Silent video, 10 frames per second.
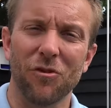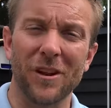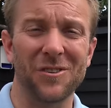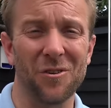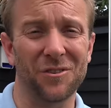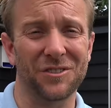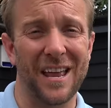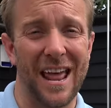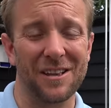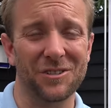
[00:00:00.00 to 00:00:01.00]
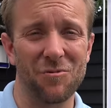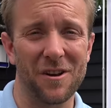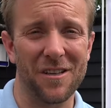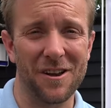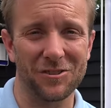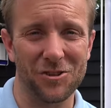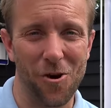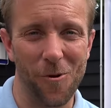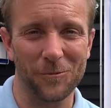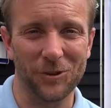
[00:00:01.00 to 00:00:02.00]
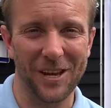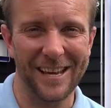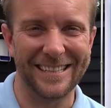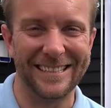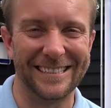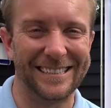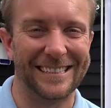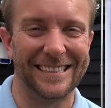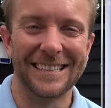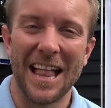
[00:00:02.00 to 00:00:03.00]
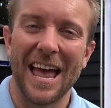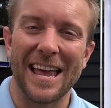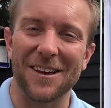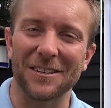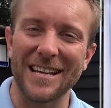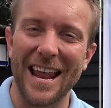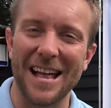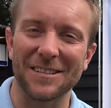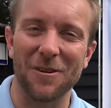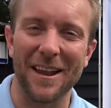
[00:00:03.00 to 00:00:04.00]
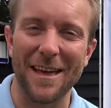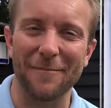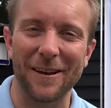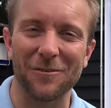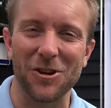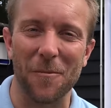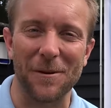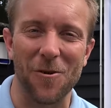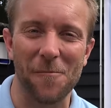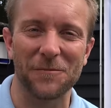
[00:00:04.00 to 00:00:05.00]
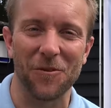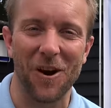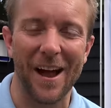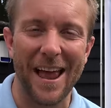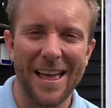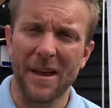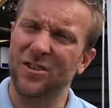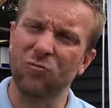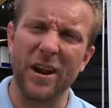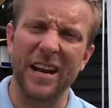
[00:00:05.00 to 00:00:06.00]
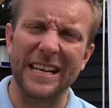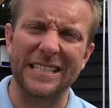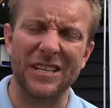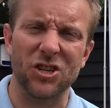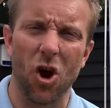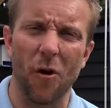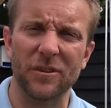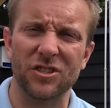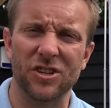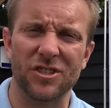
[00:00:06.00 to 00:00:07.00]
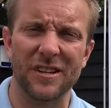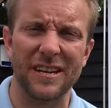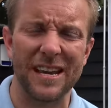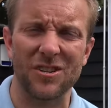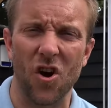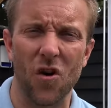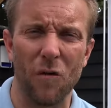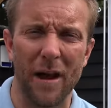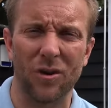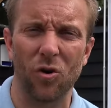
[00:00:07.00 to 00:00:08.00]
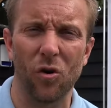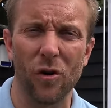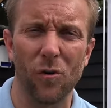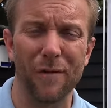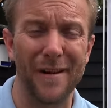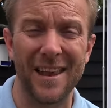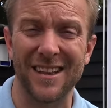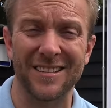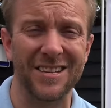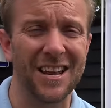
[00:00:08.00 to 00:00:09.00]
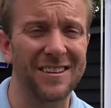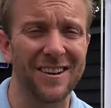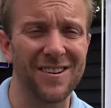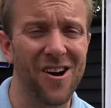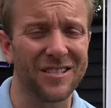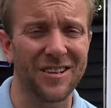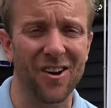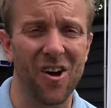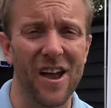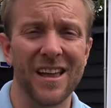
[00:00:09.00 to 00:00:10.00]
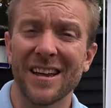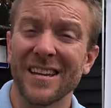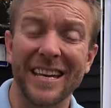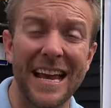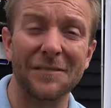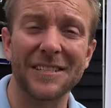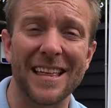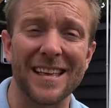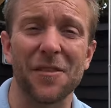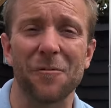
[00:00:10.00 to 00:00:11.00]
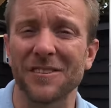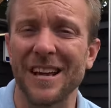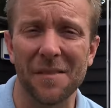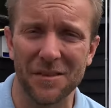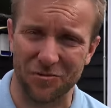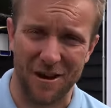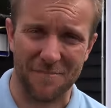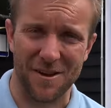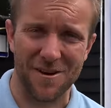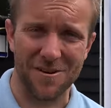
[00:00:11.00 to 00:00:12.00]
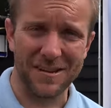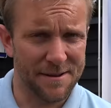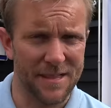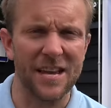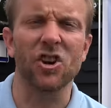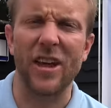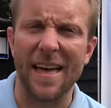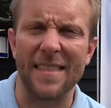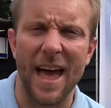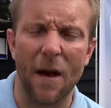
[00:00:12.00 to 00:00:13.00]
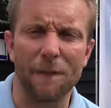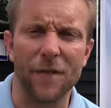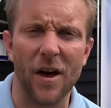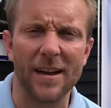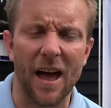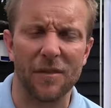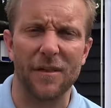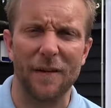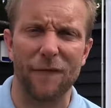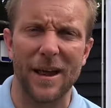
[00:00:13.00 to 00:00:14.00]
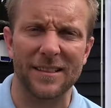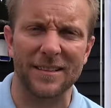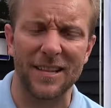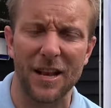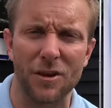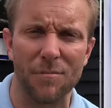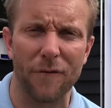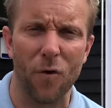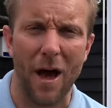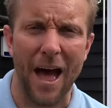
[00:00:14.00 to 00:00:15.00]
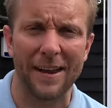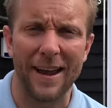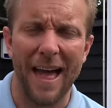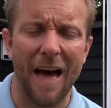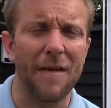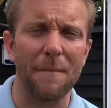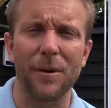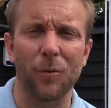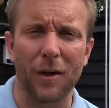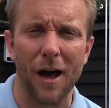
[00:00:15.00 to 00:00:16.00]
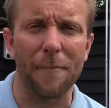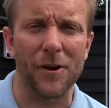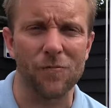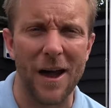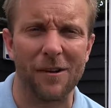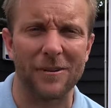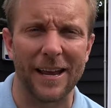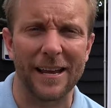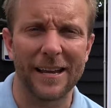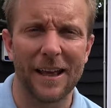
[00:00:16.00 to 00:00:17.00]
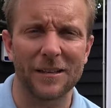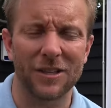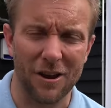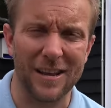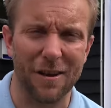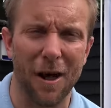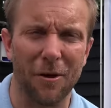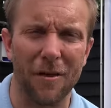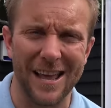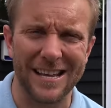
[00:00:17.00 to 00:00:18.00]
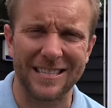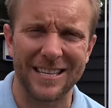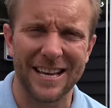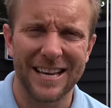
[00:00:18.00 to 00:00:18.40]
Ronnie Dog got sent out to one of those jobs he got sent out to one of them little jobby wobs, right? It's a real easy job. It's just an indirect coil vented cylinder, nice and light. You can even take the other one down the scrapyard, but then you get there and find out that they fitted the cylinder beforehand and then built the cupboard around it. So you ended up like this.